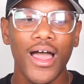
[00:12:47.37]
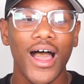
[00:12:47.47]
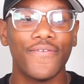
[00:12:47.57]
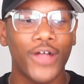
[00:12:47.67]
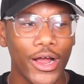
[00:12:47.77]

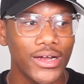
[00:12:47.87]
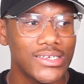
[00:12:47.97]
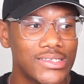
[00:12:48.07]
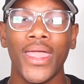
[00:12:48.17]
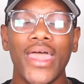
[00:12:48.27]
of
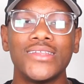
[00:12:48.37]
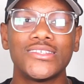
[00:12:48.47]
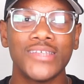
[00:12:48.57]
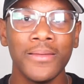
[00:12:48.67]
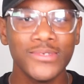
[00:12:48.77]
courtesy and
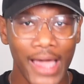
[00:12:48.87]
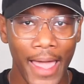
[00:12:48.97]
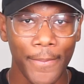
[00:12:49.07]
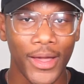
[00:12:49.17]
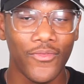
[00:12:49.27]
some
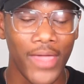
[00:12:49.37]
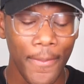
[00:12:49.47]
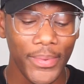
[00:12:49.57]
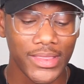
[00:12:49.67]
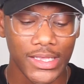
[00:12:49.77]
type of
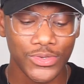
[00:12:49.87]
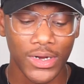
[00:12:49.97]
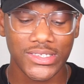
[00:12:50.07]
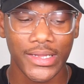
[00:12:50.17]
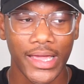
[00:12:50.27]
empathy
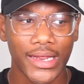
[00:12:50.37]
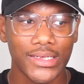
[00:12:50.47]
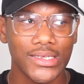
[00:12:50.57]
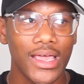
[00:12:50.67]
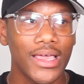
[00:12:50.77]
towards the
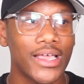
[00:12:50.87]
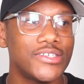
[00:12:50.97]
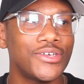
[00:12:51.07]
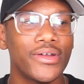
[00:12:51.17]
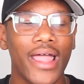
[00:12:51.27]
ladies,
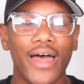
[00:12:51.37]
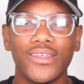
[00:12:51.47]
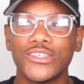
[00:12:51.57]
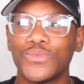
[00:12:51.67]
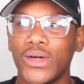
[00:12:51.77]
considering how
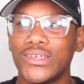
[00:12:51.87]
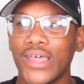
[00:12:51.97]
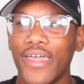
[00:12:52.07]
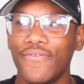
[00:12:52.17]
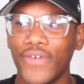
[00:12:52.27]
this was
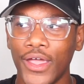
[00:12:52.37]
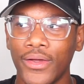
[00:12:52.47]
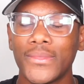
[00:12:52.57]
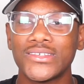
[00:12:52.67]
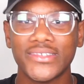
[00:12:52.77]
a
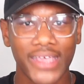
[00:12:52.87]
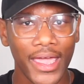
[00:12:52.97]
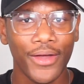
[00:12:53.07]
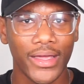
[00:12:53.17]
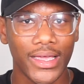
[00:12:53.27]
very
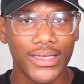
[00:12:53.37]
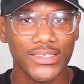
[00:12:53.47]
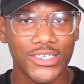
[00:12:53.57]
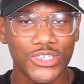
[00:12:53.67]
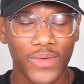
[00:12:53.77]
scary
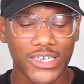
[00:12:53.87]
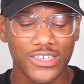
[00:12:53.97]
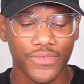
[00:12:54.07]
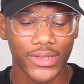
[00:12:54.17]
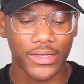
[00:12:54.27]

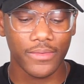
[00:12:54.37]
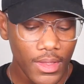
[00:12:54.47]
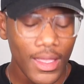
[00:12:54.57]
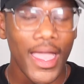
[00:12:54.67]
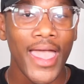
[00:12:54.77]
situation for them.
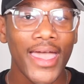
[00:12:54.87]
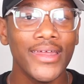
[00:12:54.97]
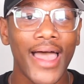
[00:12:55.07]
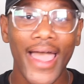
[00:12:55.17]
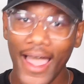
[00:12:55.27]

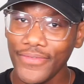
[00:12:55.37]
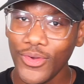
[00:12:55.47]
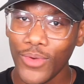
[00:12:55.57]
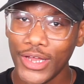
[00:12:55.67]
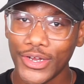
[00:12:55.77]
And I have to
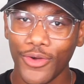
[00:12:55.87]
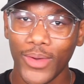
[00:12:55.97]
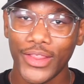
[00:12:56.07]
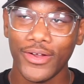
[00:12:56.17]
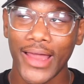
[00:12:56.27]
wonder
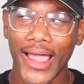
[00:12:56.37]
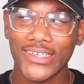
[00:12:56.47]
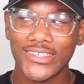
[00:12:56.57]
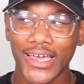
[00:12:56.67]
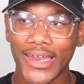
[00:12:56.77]
whether or not
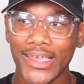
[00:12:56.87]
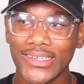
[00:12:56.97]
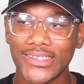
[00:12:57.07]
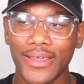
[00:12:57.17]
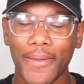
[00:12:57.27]

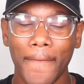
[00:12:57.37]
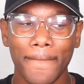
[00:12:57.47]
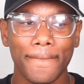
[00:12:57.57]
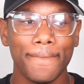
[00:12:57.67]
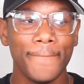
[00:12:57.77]
Sunny's
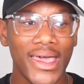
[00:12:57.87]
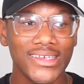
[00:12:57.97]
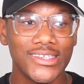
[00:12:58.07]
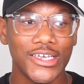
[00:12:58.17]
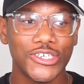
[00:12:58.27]

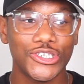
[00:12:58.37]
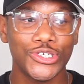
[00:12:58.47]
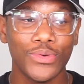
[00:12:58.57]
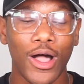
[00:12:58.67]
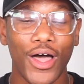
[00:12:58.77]
message
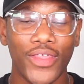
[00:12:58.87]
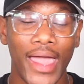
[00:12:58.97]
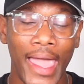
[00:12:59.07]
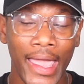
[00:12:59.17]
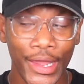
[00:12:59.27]
to all the
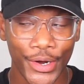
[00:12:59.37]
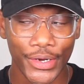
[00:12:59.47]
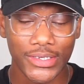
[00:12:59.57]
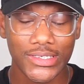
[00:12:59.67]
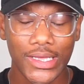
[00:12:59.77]
haters